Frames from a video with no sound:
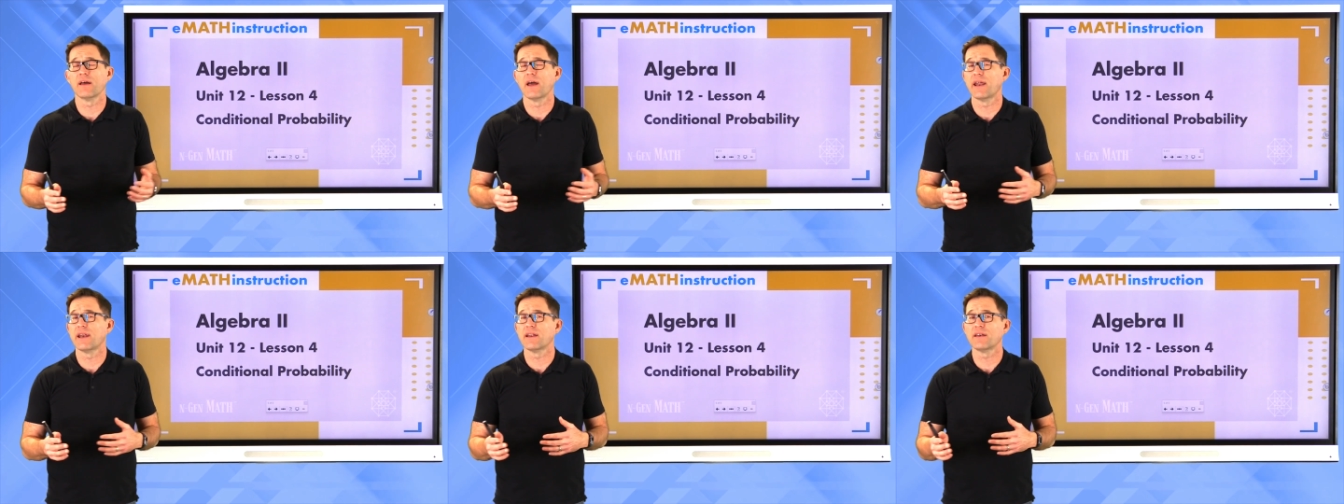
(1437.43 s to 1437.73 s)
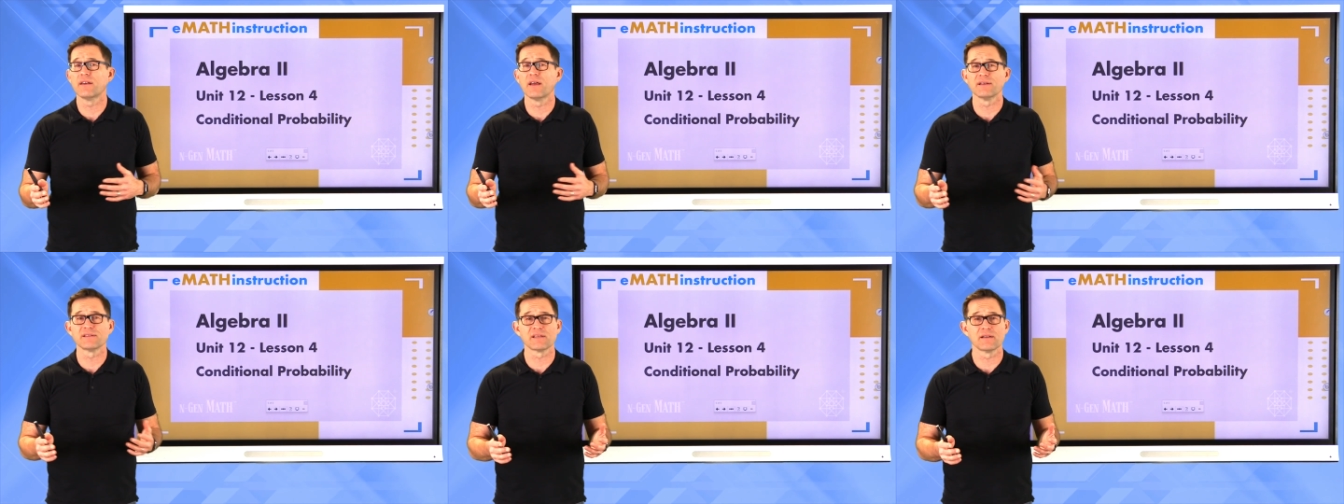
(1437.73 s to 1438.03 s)
and it
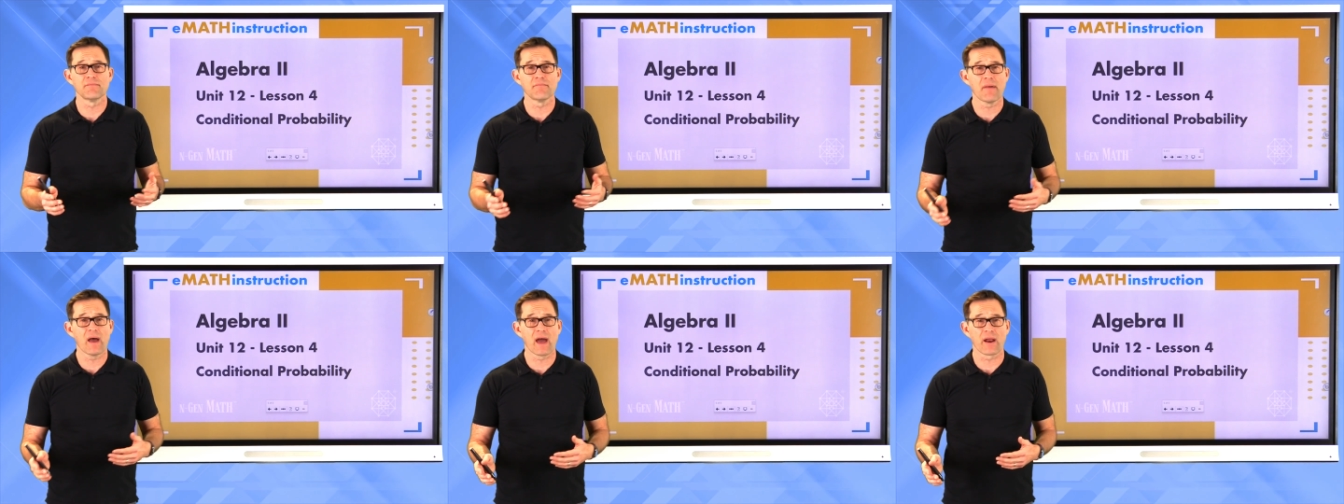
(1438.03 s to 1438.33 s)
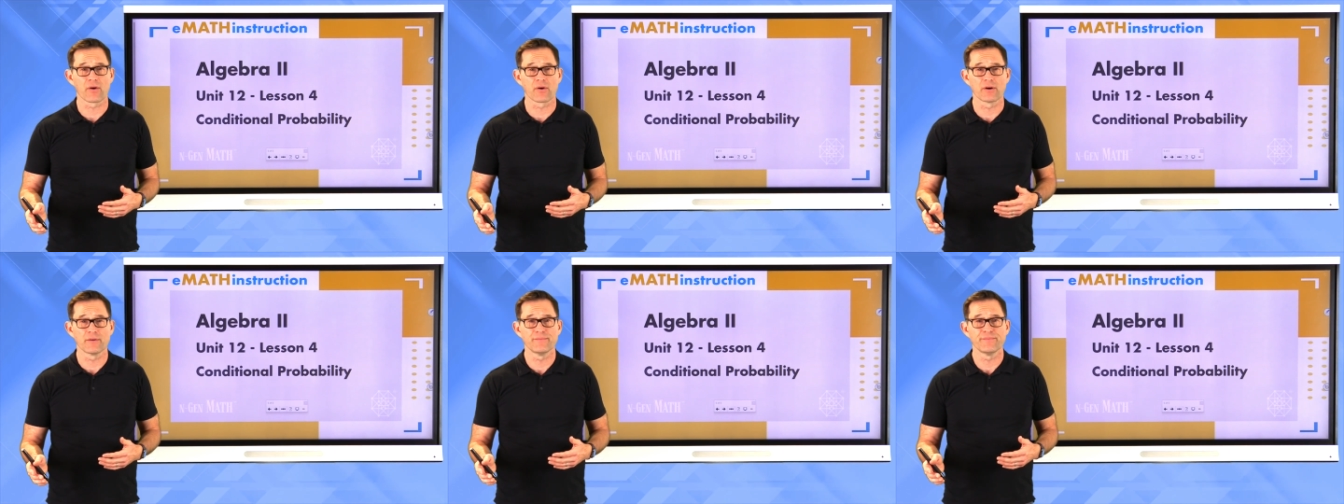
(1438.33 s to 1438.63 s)
doesn't
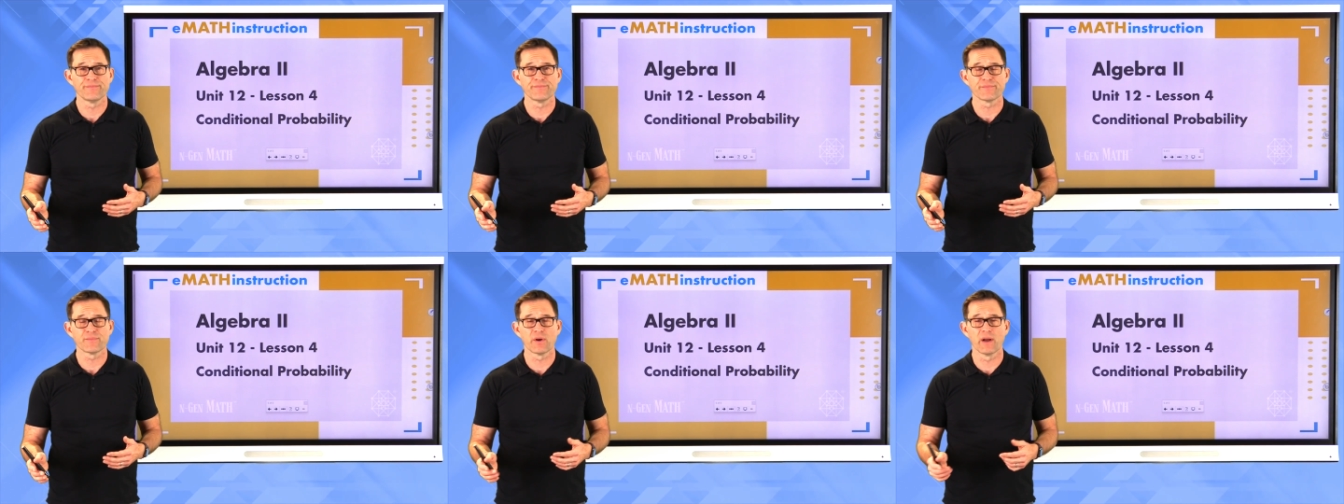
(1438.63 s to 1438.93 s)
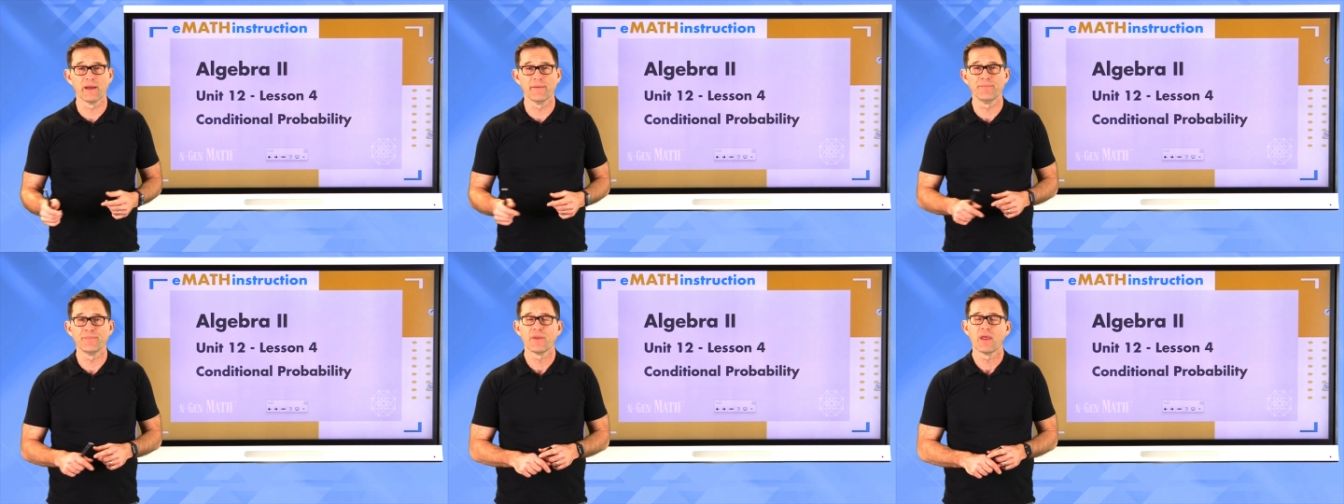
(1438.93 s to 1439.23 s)
matter,
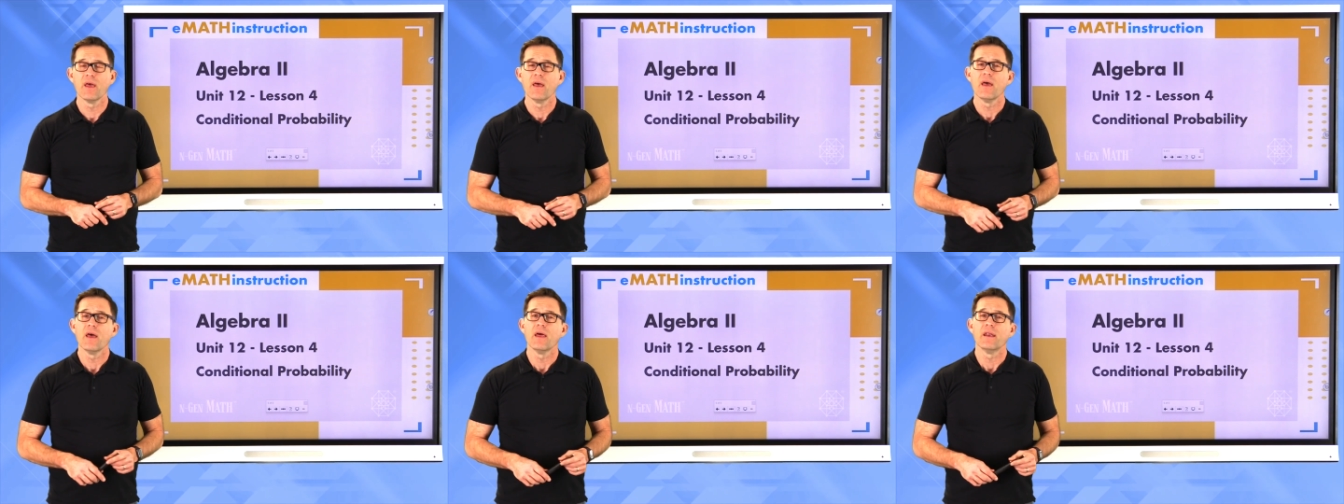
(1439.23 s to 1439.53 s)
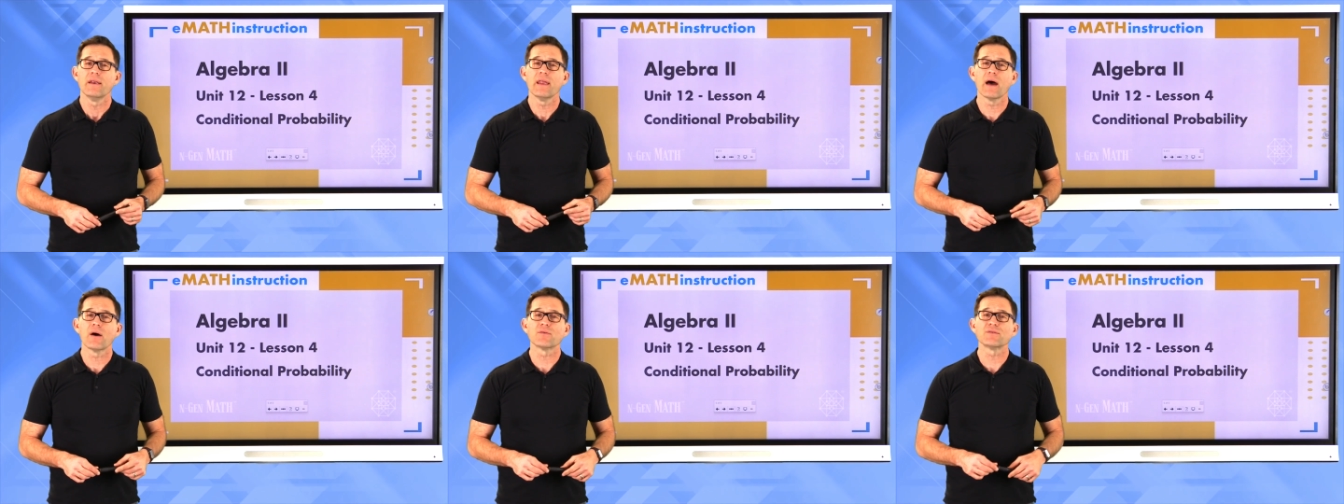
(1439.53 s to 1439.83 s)
right?
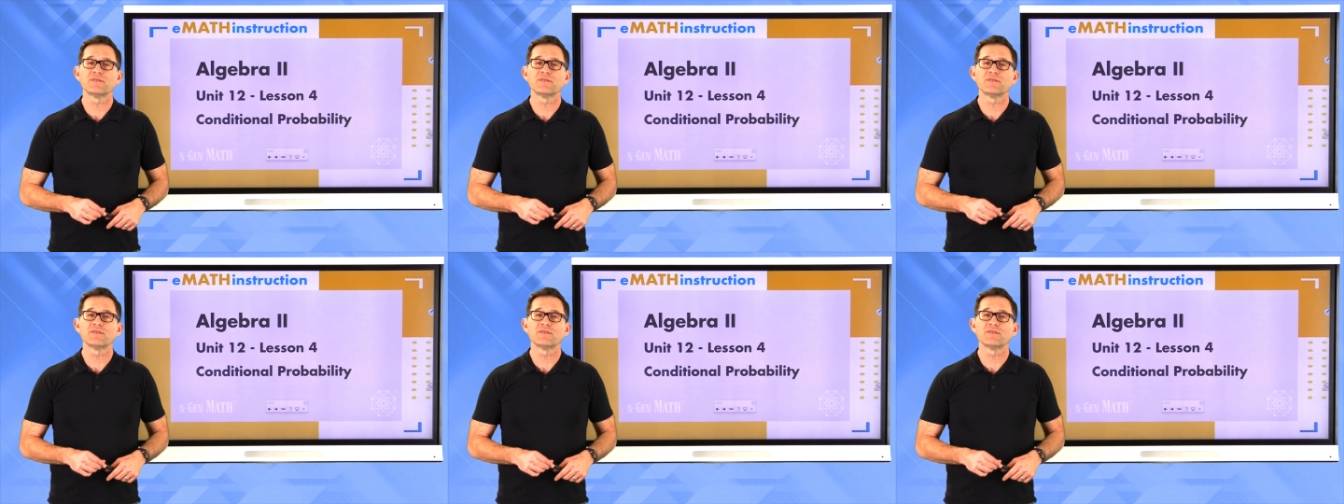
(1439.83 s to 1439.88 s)
Now,